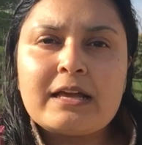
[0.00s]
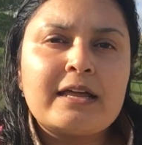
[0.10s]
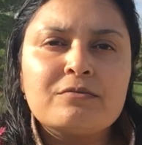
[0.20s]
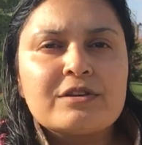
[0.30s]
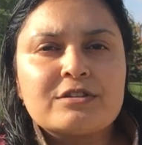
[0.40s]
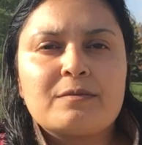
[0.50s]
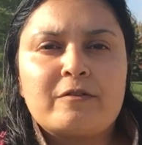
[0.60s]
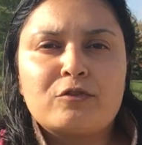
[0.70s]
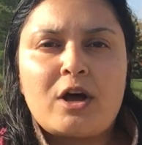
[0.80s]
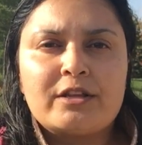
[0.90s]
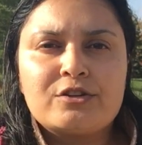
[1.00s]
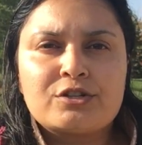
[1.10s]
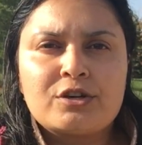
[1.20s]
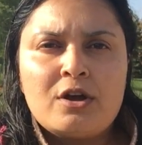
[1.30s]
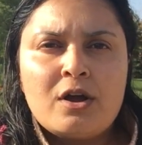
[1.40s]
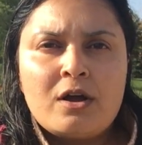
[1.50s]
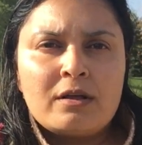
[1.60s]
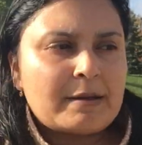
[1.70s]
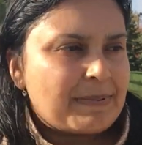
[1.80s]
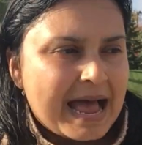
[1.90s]
kind of wisdom or knowledge,
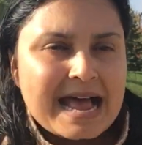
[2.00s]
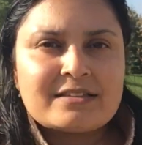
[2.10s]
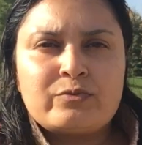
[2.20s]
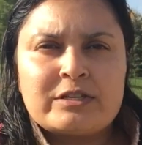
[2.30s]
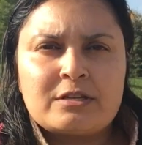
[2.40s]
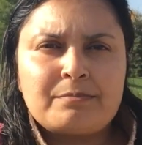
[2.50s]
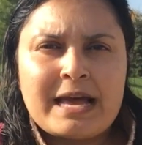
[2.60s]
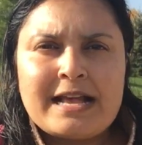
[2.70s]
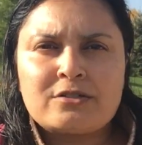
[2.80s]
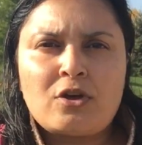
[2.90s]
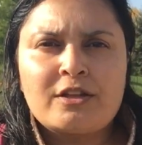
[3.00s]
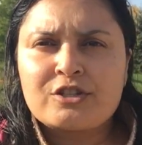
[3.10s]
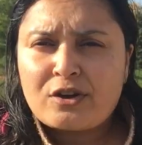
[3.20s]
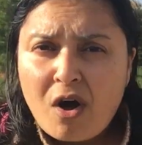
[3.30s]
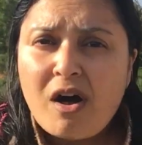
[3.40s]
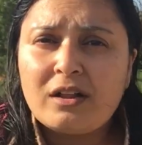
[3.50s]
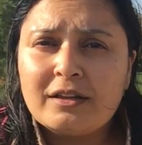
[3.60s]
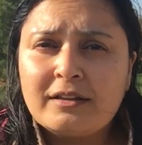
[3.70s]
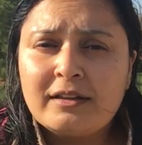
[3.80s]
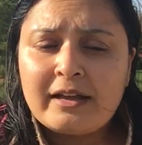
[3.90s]
like past wisdom, past knowledge at all.
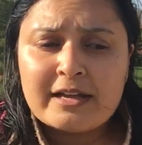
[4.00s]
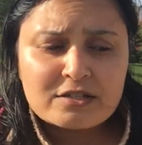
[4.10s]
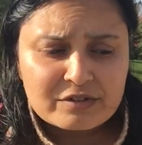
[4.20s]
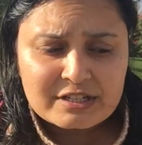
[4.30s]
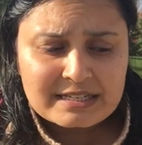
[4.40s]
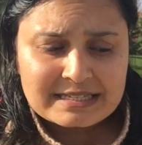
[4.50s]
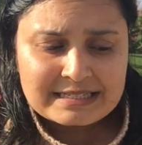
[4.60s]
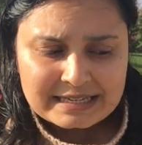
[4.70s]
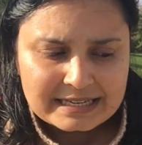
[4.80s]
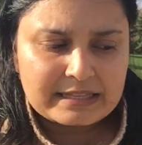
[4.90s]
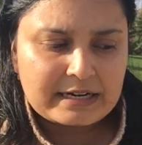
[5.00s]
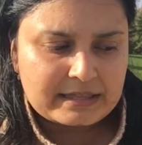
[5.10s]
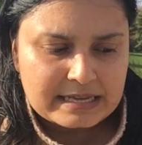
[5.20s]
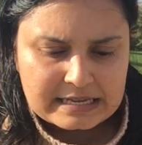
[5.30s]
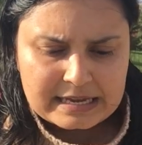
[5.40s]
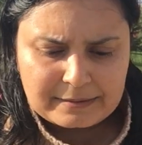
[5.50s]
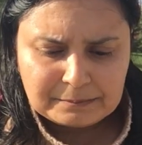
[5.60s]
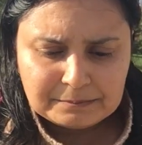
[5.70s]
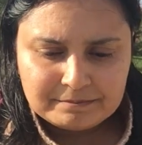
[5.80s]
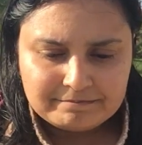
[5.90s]
And so we're just sitting there thinking,
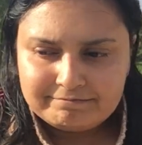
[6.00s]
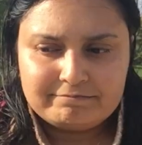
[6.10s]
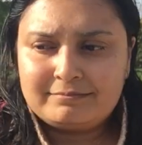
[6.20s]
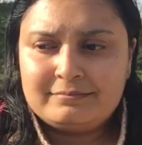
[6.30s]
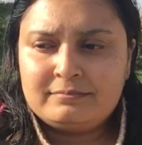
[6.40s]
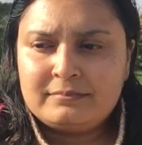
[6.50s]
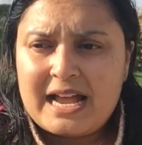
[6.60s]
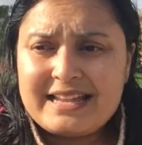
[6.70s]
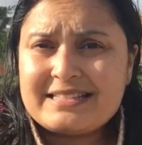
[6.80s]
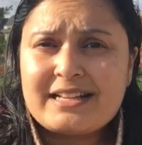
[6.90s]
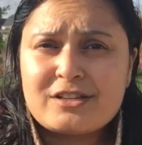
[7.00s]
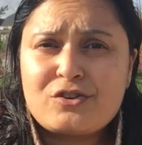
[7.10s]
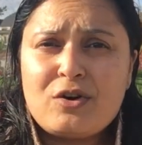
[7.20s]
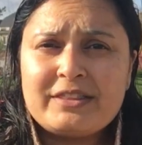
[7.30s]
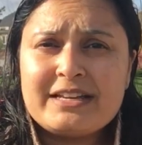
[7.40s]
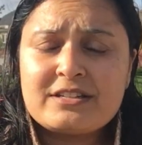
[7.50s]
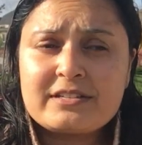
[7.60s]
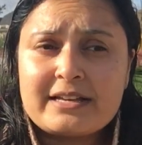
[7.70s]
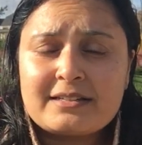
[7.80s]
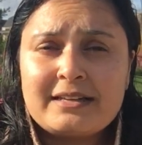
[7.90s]
I guess I'll just go on the
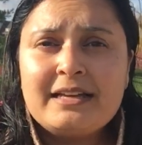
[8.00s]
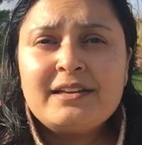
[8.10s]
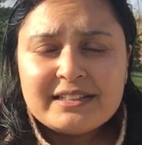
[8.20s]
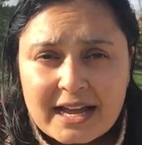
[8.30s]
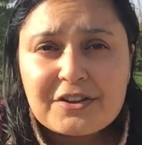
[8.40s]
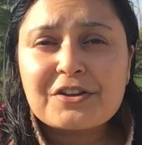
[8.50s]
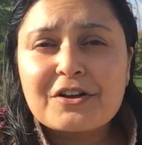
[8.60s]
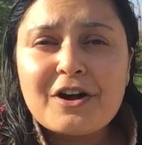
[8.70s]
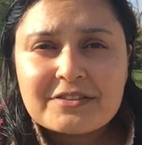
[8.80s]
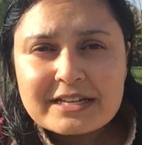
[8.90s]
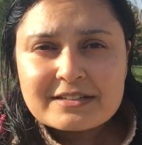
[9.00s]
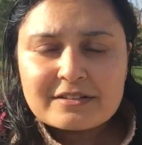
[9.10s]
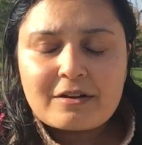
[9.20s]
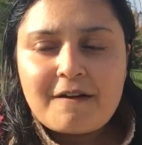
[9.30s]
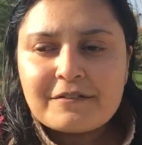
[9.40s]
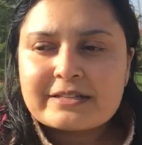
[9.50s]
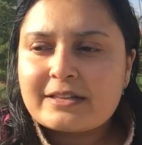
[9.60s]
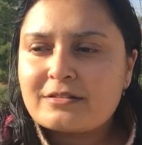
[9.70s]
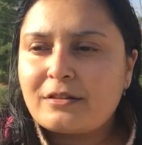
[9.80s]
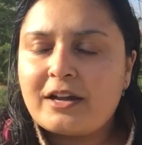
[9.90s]
internet. Yeah, you can go on the internet, obviously,
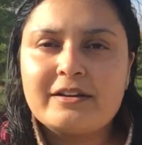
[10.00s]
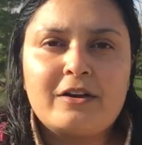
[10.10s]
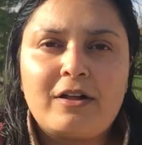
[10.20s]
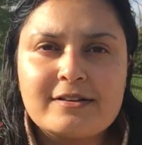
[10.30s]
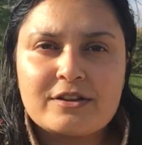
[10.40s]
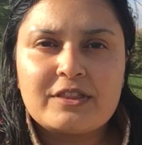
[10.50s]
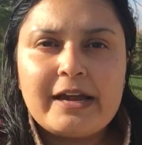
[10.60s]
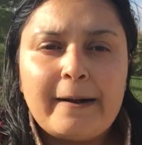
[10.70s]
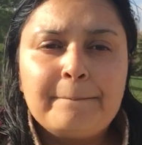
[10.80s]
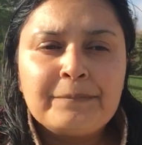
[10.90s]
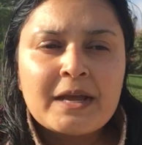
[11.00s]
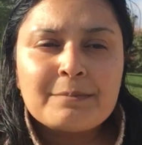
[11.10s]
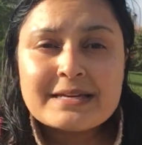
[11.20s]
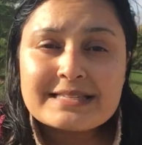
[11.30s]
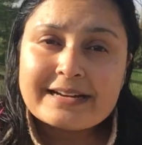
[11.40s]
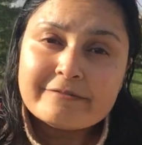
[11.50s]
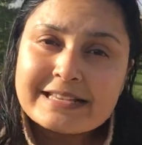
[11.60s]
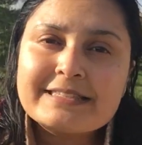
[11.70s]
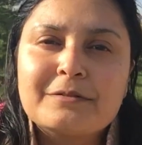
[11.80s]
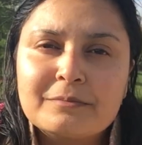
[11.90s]
there's a lot of knowledge on there, but is there
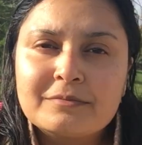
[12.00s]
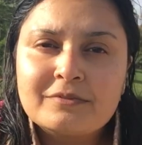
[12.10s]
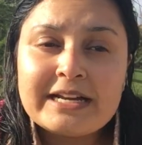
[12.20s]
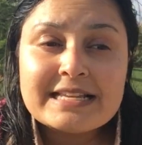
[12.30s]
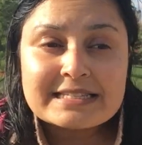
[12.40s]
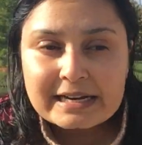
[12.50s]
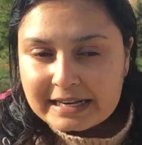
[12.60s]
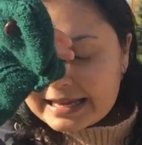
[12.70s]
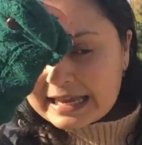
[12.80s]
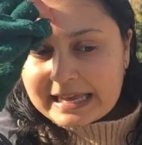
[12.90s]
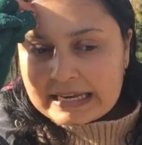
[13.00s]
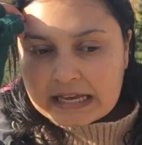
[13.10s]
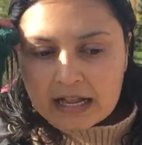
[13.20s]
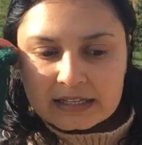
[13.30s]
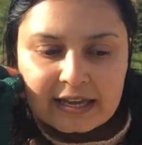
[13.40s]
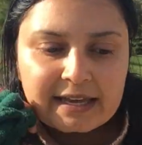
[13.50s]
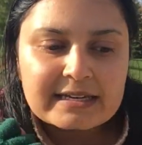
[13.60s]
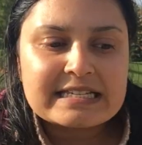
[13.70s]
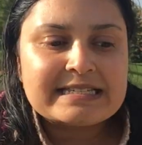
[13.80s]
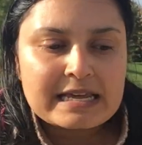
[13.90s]
wisdom, right? Is there like
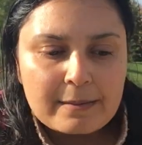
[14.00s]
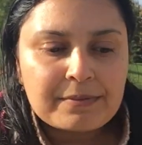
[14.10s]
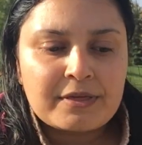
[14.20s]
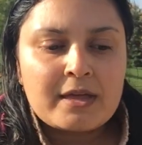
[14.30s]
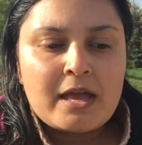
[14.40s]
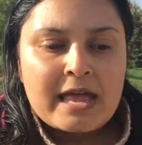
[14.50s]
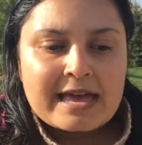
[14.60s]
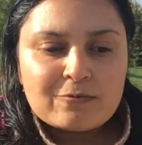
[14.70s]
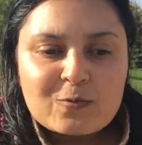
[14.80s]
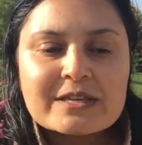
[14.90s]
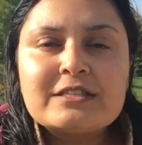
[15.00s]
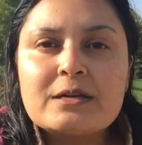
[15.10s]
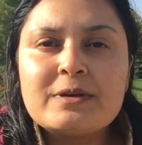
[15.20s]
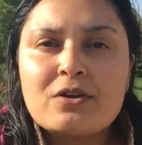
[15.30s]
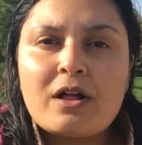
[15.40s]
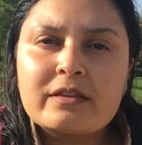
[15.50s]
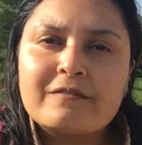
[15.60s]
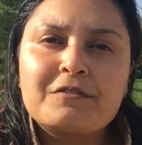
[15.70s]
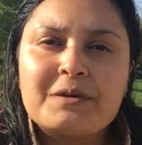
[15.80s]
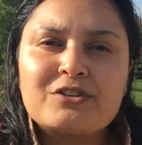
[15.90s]
inculcated depth and wisdom in all the
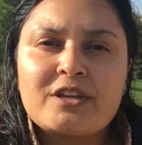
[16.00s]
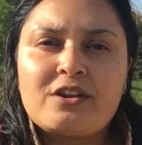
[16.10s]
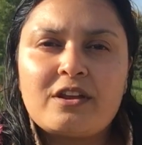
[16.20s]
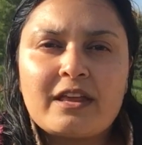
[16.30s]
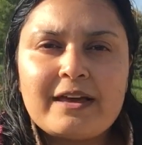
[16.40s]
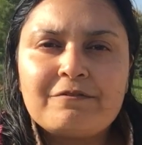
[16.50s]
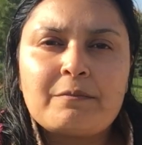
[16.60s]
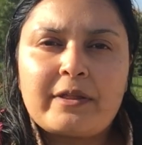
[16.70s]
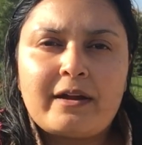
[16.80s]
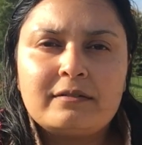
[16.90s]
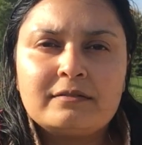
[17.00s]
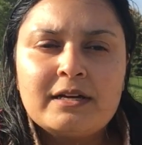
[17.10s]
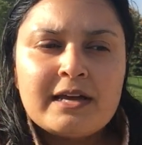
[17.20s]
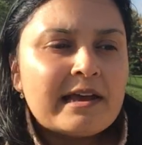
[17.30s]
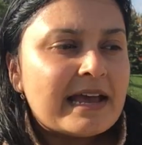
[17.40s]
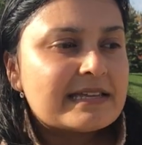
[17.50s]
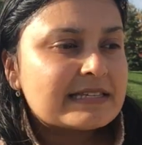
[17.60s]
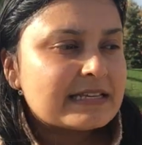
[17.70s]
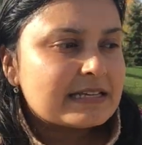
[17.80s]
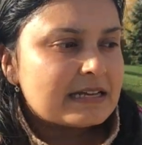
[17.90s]
information that you're gonna get from there?
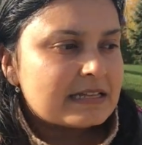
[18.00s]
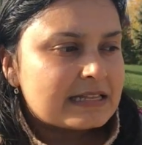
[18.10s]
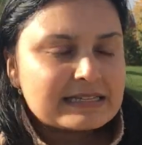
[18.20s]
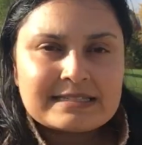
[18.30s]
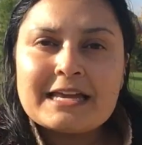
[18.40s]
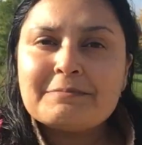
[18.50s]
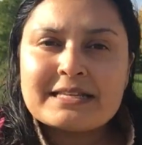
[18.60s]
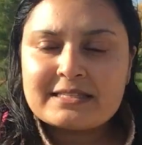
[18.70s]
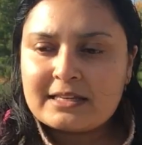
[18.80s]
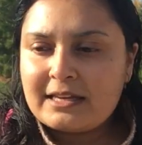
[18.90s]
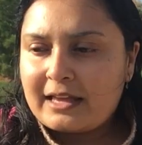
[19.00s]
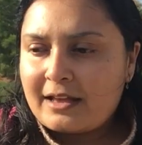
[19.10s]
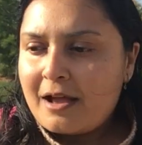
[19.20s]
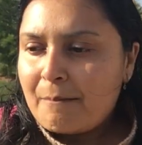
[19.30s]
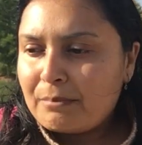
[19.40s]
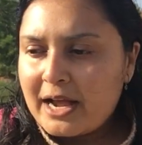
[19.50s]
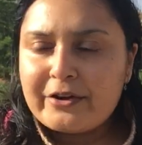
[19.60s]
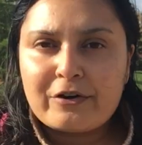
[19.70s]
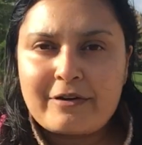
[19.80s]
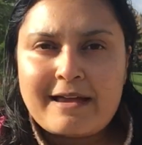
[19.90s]
Is it the same as sitting by
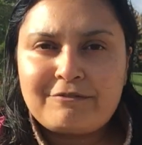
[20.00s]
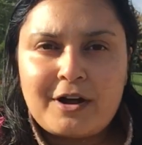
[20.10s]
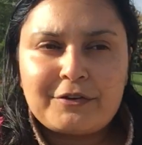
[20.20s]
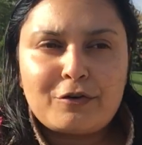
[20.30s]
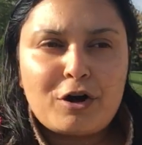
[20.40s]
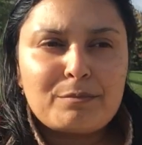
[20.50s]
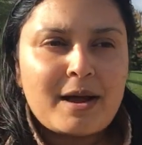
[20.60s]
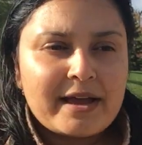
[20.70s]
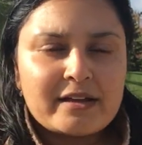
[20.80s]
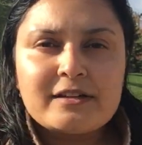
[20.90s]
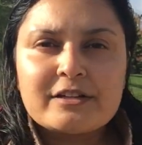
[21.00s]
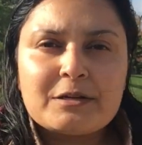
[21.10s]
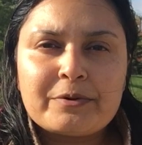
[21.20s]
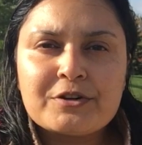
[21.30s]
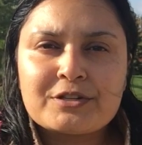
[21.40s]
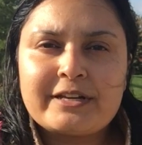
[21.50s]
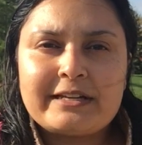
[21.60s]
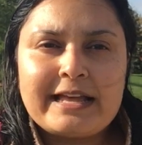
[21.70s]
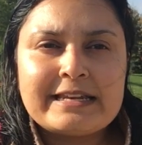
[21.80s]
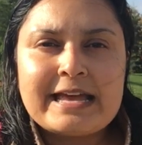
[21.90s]
your grandfather or by an elderly person
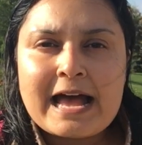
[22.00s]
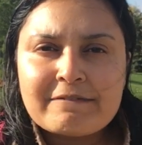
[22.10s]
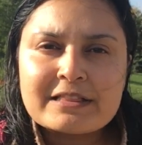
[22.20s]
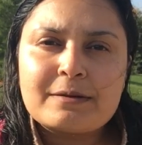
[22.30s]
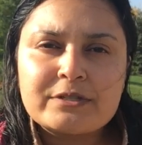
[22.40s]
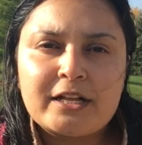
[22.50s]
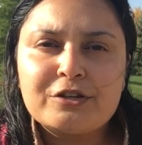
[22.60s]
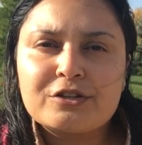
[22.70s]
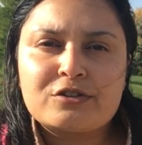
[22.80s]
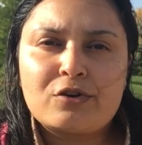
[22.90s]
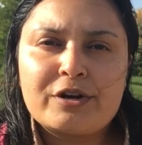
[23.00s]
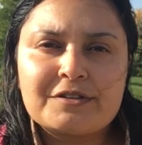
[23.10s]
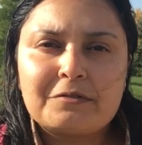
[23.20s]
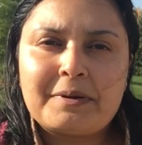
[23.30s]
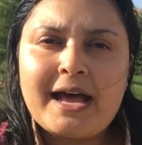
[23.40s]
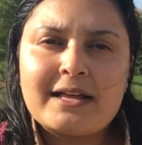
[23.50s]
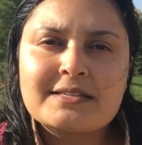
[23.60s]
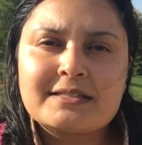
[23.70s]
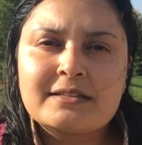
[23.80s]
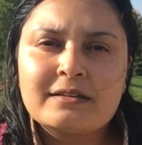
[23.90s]
and having them tell you the stories of the
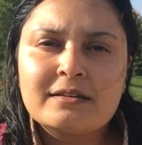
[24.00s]
past?